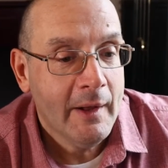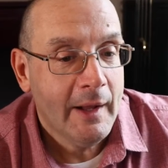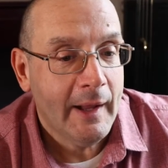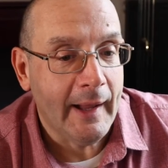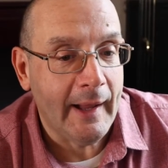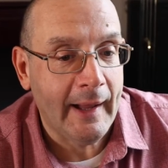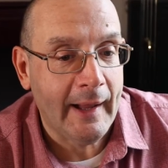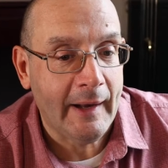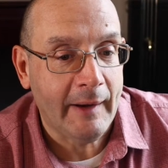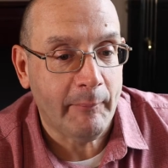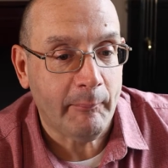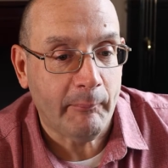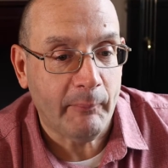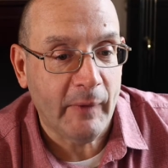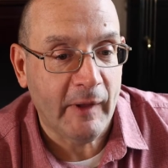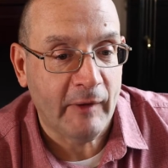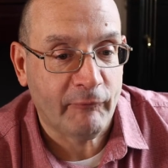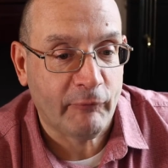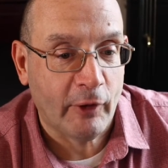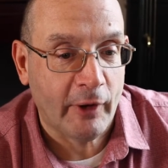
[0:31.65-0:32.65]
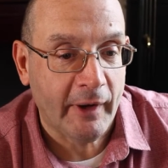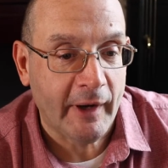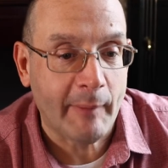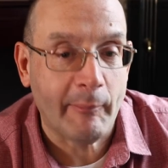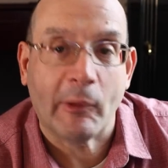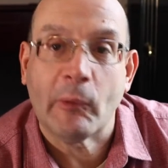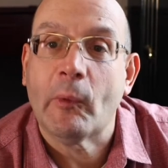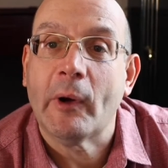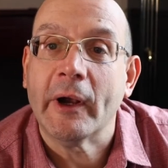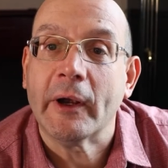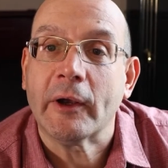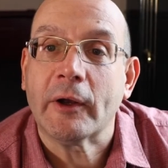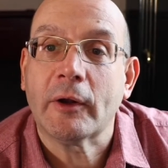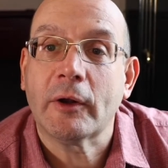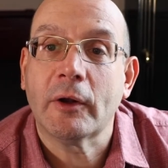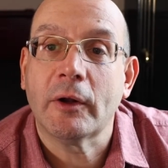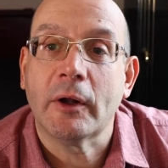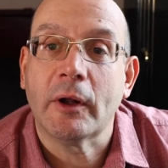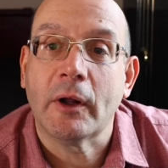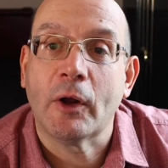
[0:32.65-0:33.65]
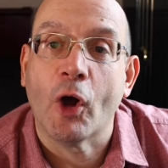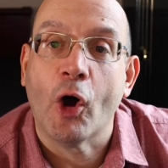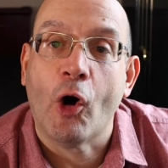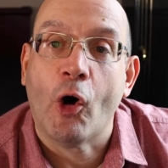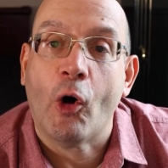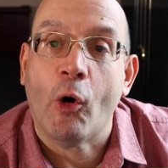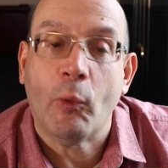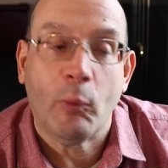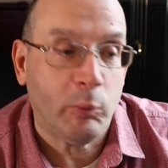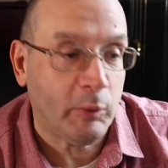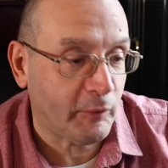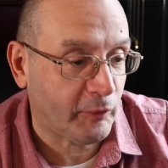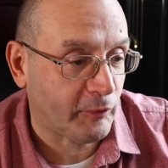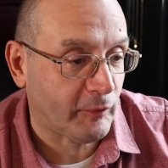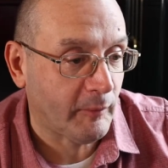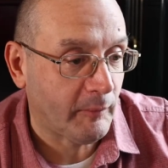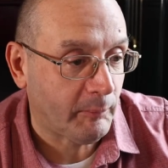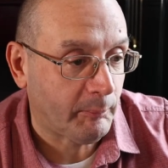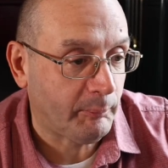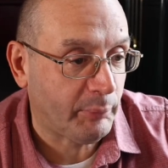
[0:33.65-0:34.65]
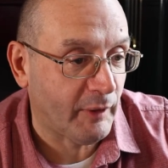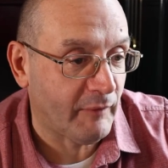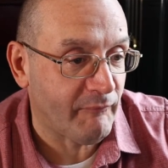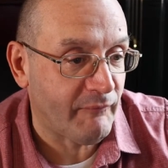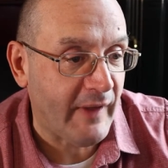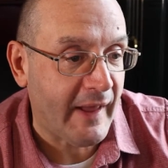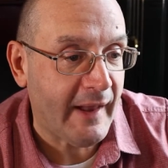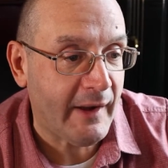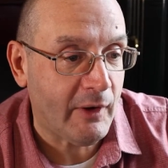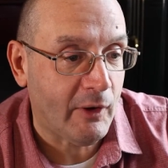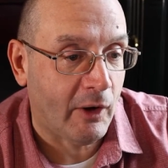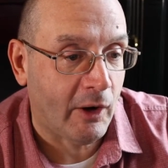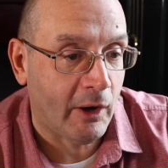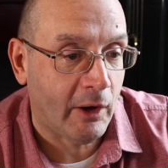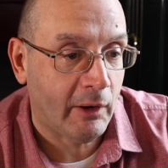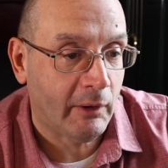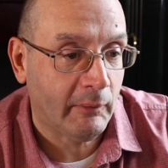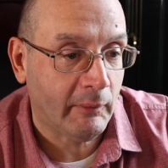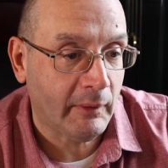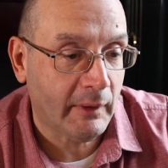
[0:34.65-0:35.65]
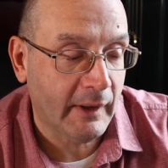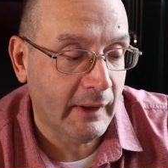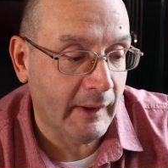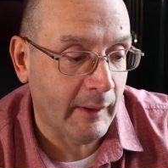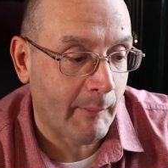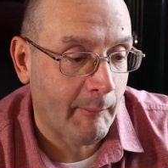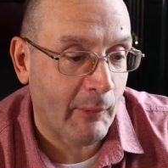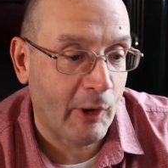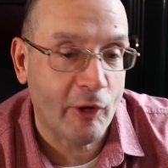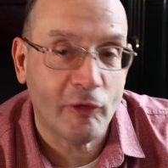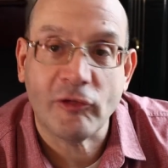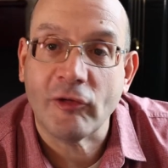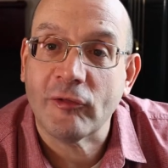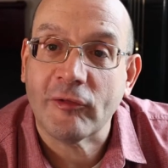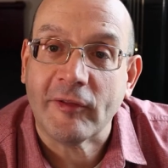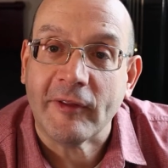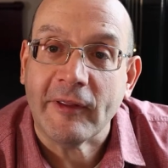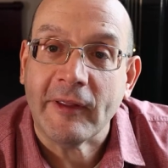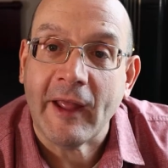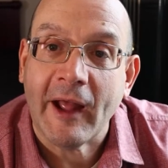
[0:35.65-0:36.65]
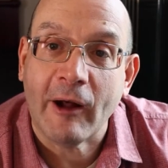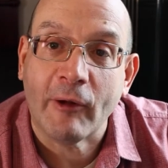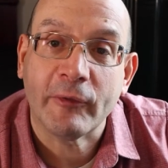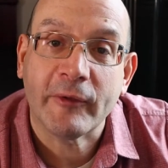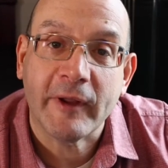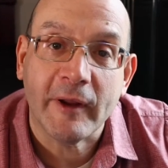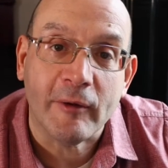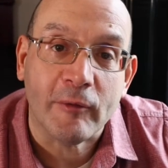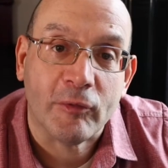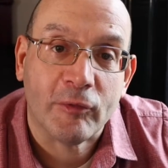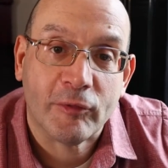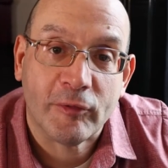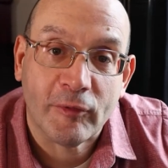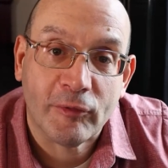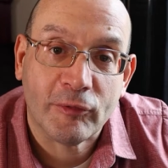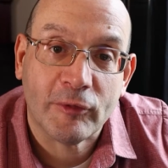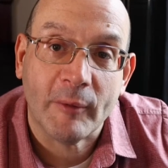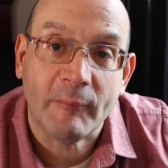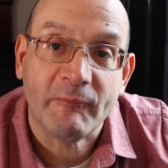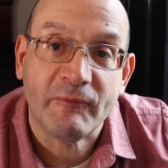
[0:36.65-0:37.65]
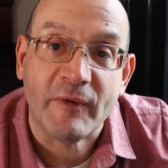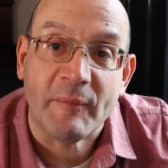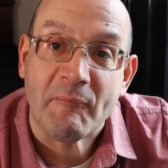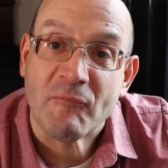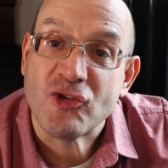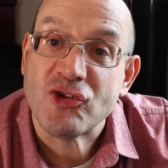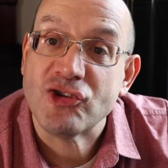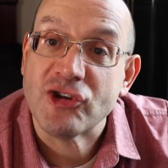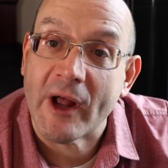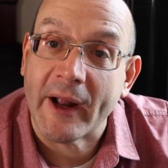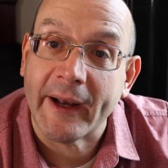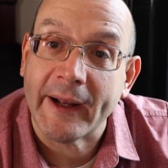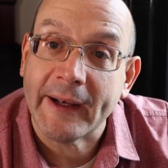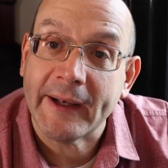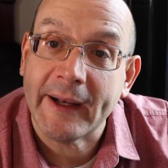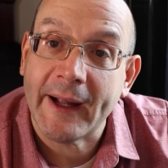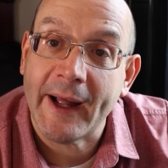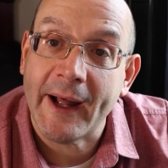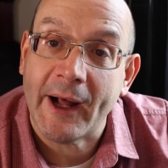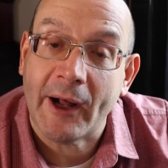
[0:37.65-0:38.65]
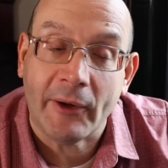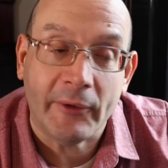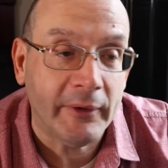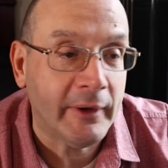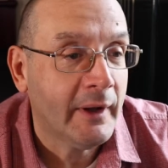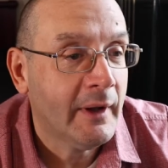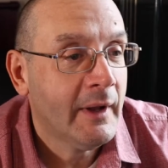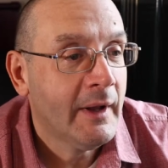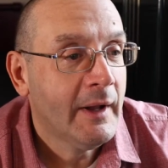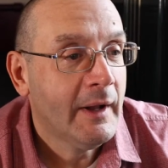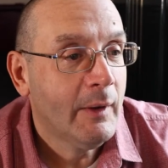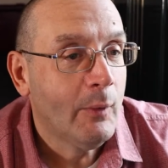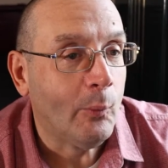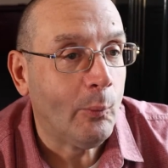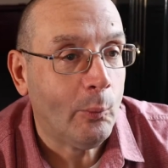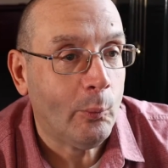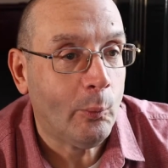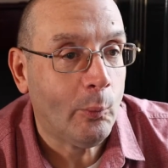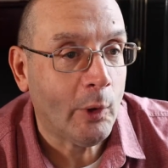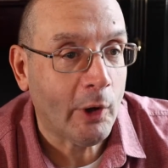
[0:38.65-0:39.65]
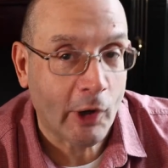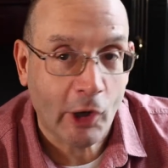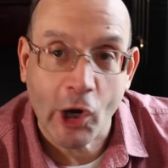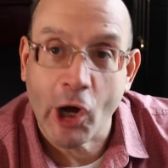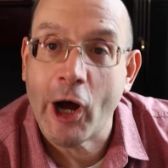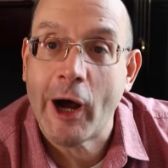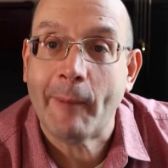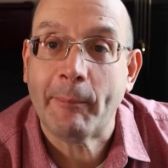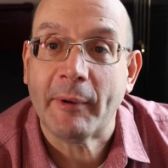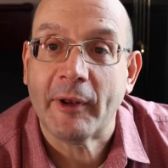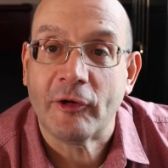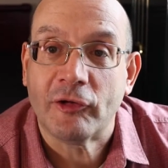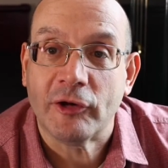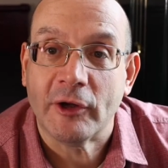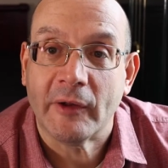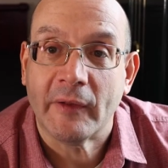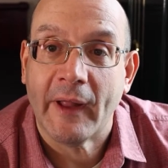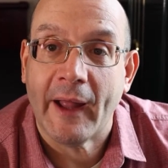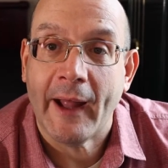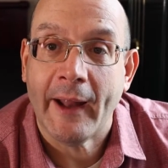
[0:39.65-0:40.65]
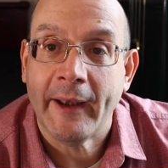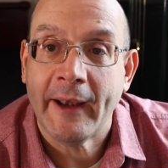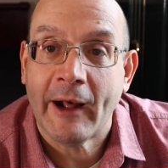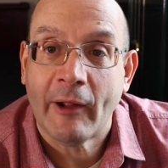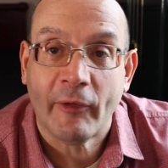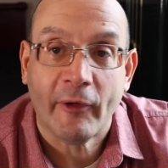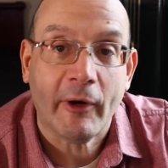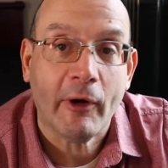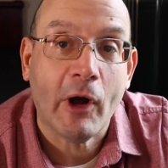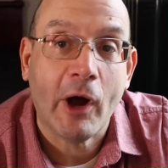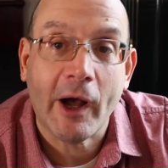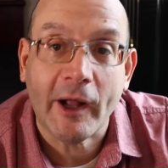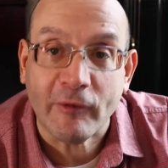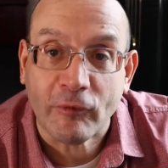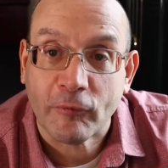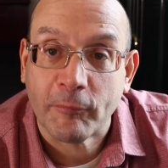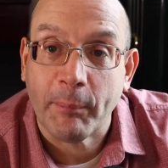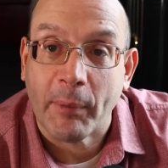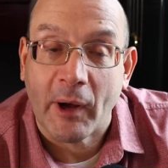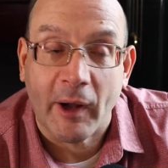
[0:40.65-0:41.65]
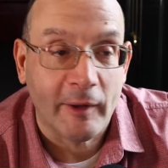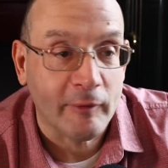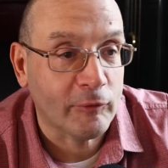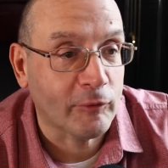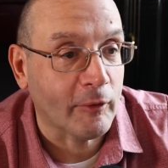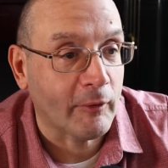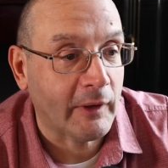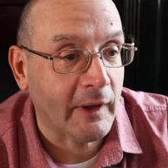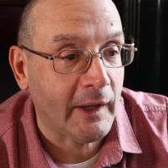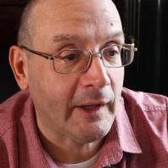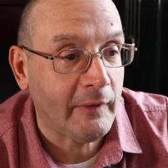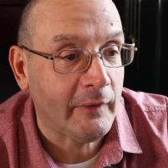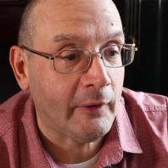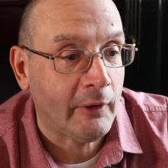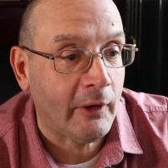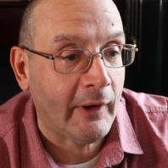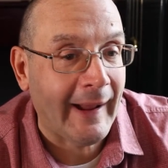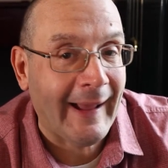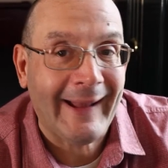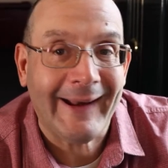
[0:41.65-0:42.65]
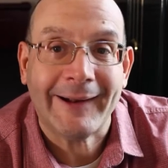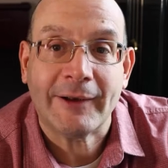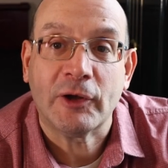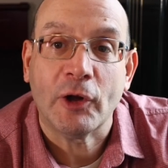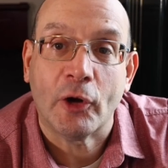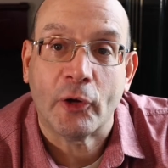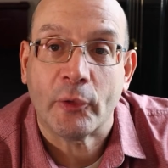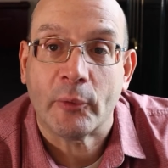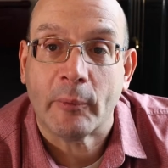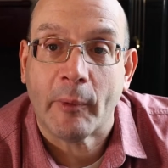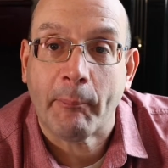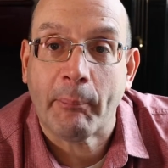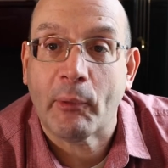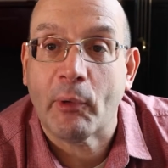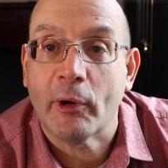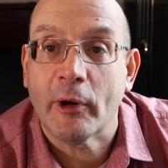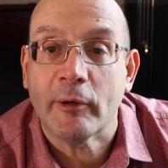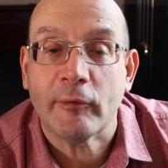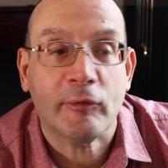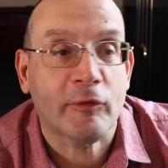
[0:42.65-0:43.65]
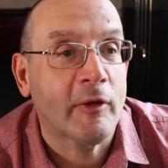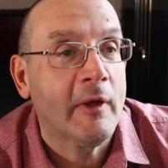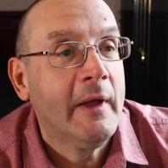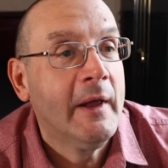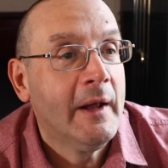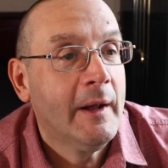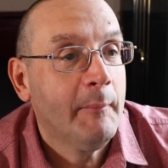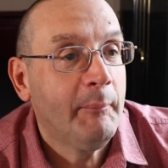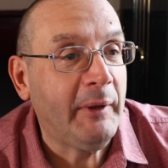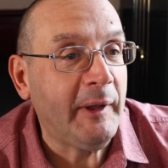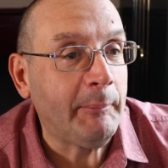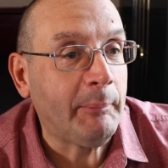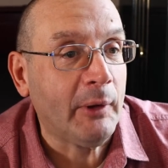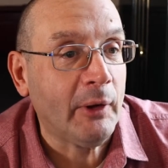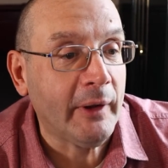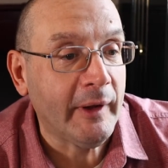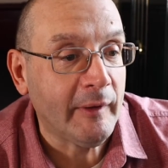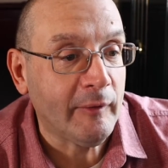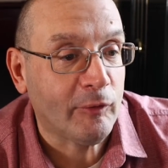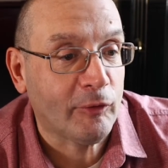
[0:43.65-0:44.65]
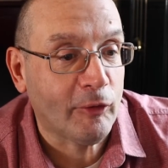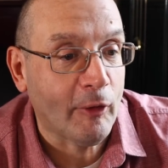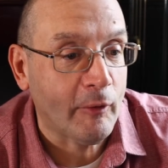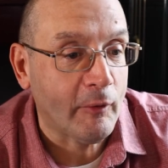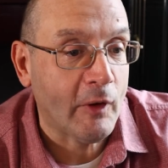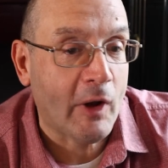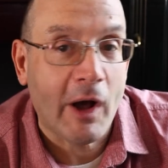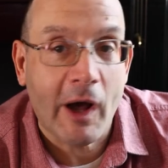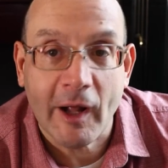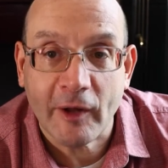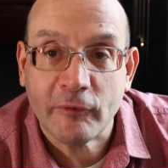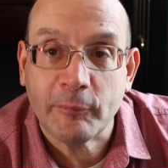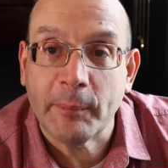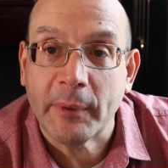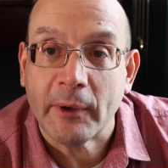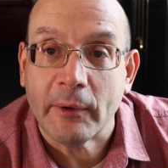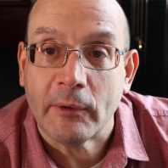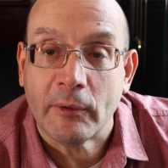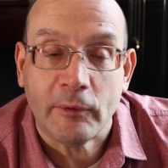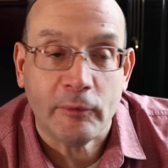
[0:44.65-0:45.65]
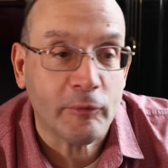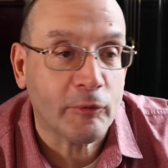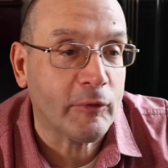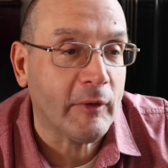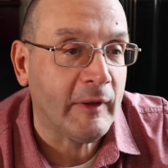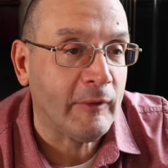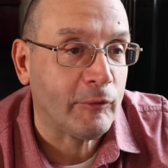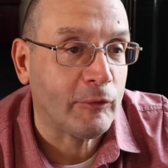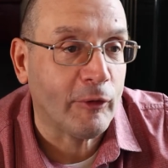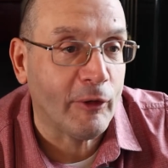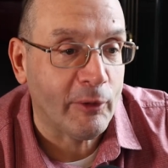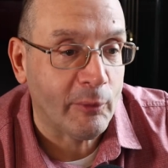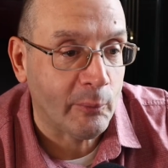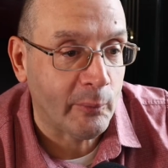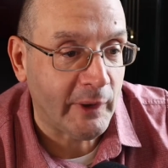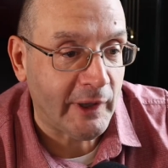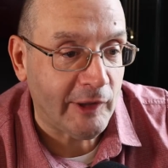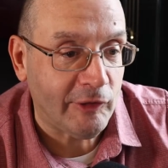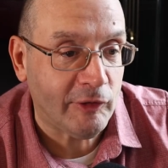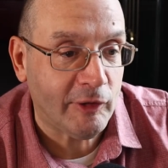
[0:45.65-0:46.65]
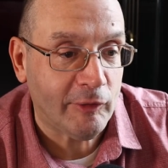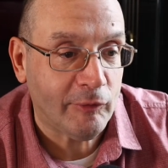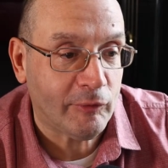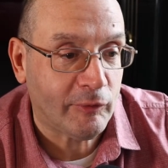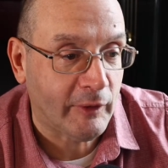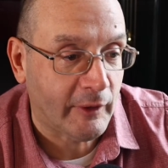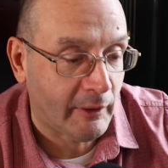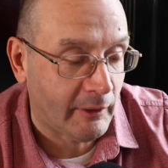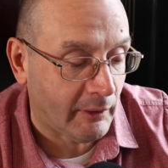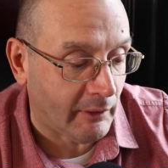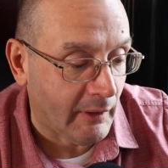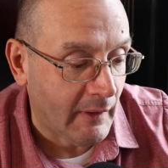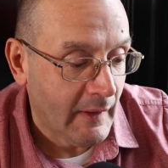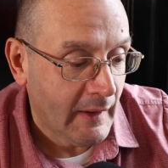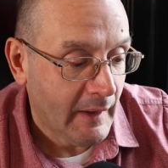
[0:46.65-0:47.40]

And if our number one goal was to prevent our emergency healthcare system from shutting down, we're accomplishing that. Now, there are hot spots, okay? There are anecdotal reports, people in certain hospitals in certain regions that are